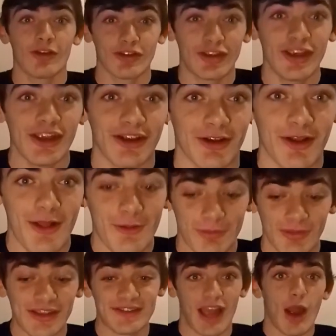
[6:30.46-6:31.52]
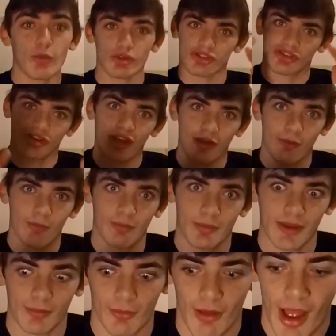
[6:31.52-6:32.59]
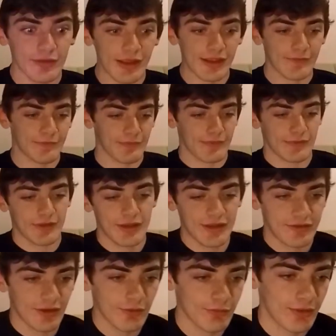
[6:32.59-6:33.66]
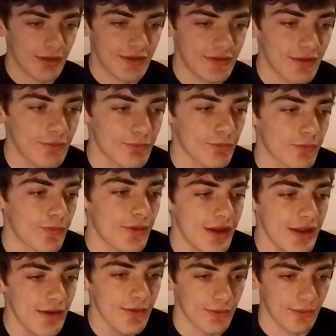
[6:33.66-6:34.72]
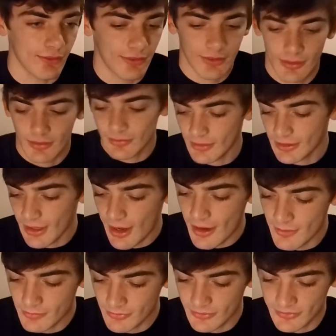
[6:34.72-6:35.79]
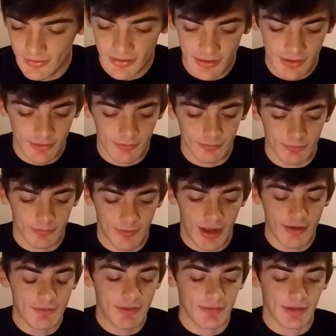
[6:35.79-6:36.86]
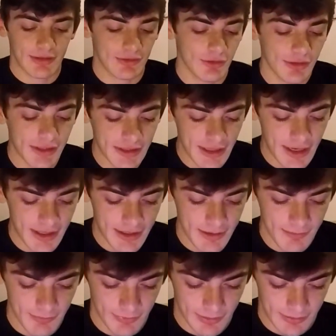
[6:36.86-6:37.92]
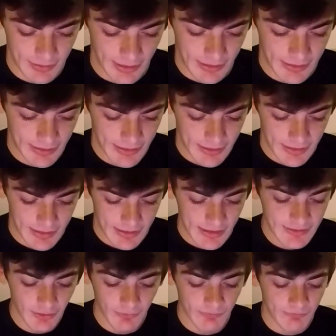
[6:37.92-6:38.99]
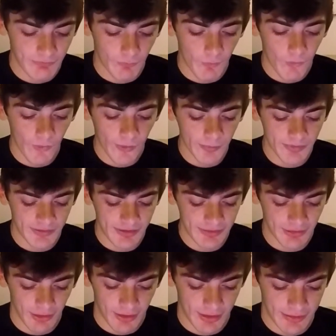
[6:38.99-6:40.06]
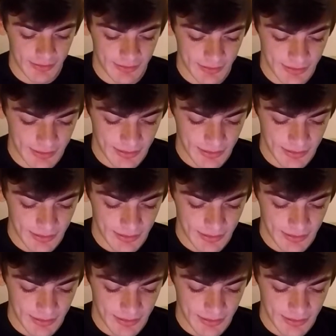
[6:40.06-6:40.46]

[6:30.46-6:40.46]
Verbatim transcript: dollars a year, please. I will share it with people. I'm like, it's un, it's unreal. Like I'm just sitting here. I've been like looking at him and like, he's on Forbes. He's on